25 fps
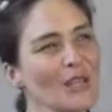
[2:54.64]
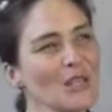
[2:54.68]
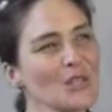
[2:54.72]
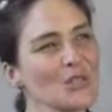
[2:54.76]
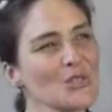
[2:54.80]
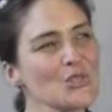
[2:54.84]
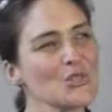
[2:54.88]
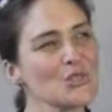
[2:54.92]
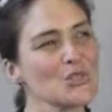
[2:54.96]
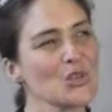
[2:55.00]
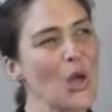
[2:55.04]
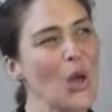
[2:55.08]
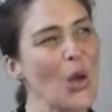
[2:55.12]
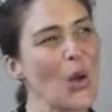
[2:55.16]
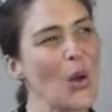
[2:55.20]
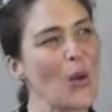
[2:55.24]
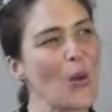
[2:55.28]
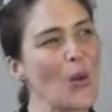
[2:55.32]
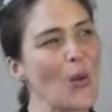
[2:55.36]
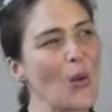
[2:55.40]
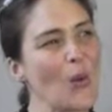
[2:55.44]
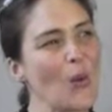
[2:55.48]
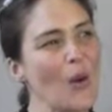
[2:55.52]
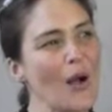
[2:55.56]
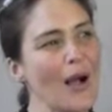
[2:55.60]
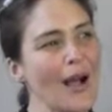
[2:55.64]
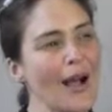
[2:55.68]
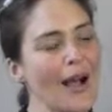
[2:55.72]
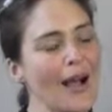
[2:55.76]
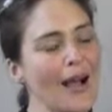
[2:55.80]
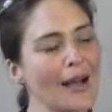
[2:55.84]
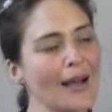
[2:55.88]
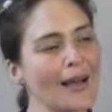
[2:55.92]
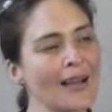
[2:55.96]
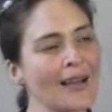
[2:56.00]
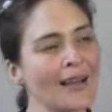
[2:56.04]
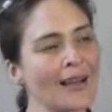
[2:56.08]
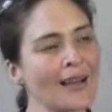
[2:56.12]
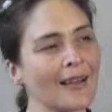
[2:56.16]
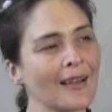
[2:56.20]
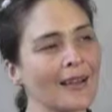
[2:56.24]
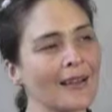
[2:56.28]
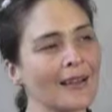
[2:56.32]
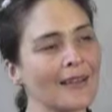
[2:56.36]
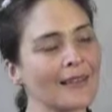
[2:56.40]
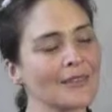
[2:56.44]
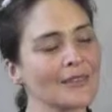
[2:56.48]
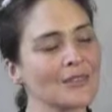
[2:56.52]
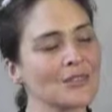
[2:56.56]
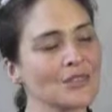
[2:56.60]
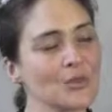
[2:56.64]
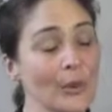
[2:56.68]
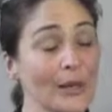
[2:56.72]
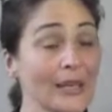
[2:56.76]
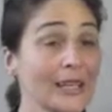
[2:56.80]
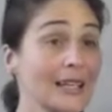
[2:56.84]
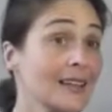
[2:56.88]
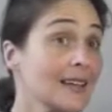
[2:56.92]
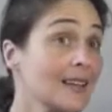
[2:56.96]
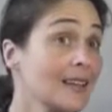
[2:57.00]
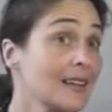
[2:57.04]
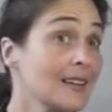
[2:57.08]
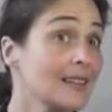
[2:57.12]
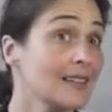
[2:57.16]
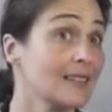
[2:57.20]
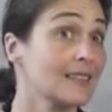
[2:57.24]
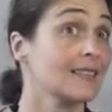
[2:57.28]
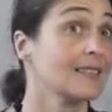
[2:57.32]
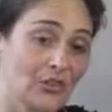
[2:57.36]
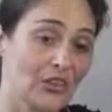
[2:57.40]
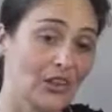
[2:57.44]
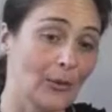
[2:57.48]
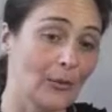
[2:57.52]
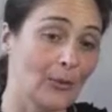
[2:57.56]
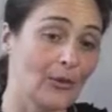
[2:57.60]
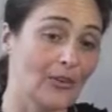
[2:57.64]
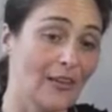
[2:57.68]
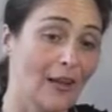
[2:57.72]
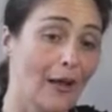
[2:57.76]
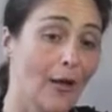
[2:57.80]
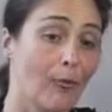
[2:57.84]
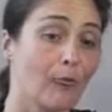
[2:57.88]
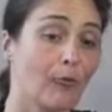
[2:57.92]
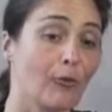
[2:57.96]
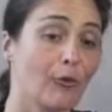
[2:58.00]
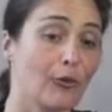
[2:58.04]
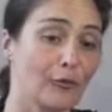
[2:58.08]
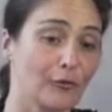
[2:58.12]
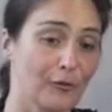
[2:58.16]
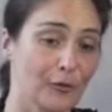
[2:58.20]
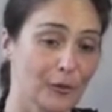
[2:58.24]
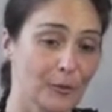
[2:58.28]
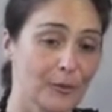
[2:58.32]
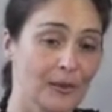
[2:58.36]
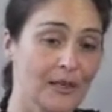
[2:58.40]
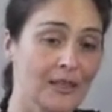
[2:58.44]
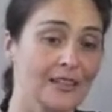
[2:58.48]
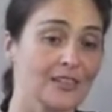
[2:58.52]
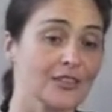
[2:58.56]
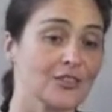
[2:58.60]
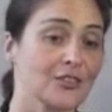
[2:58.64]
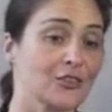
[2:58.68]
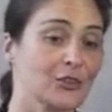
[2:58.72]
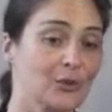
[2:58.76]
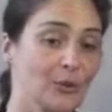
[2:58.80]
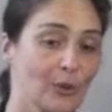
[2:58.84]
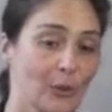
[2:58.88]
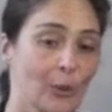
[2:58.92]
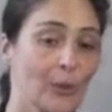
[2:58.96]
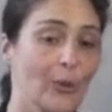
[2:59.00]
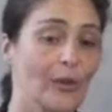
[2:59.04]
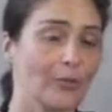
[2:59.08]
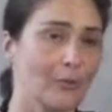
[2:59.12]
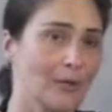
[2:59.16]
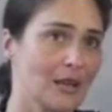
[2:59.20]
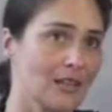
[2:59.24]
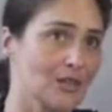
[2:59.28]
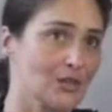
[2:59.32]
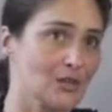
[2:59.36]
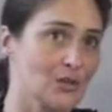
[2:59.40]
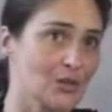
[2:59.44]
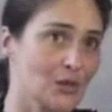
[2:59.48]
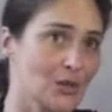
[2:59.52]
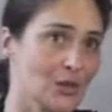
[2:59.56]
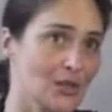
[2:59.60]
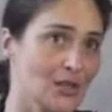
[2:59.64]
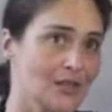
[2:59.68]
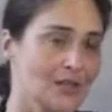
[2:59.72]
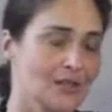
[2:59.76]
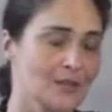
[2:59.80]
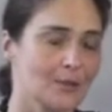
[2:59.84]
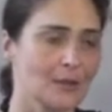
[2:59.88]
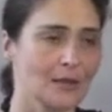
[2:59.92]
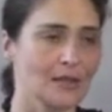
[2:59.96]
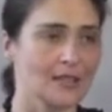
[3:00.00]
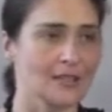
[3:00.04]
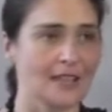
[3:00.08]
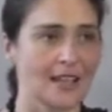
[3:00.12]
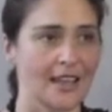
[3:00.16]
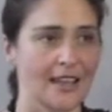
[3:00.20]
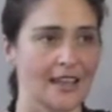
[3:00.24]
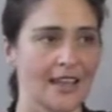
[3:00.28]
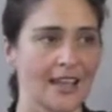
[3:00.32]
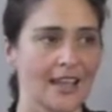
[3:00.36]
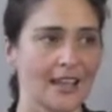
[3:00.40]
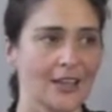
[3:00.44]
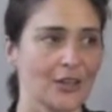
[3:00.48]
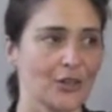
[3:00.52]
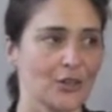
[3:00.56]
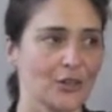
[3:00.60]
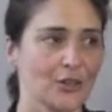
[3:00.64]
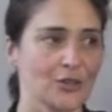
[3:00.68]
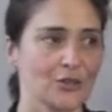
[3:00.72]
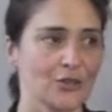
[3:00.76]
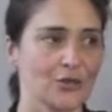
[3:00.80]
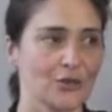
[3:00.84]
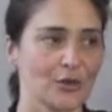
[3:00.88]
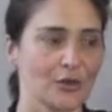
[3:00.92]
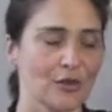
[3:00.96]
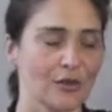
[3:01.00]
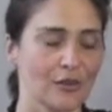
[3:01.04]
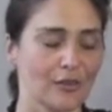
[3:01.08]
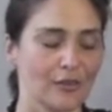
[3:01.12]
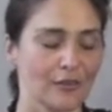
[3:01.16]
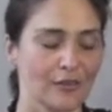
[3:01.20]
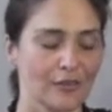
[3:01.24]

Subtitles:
So I did. It was helpful for me to do it with my students, because I could sort